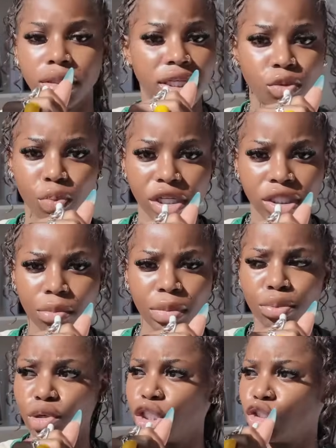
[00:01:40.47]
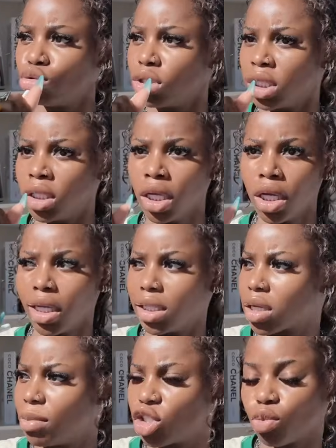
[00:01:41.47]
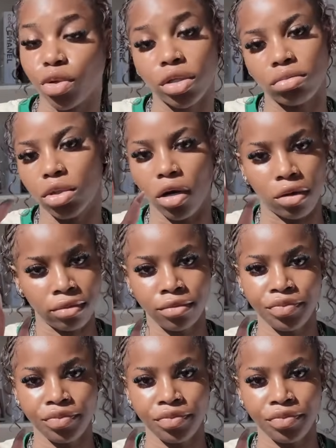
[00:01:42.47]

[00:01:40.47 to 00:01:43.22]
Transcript: this person, big booty Judy is coming to put no.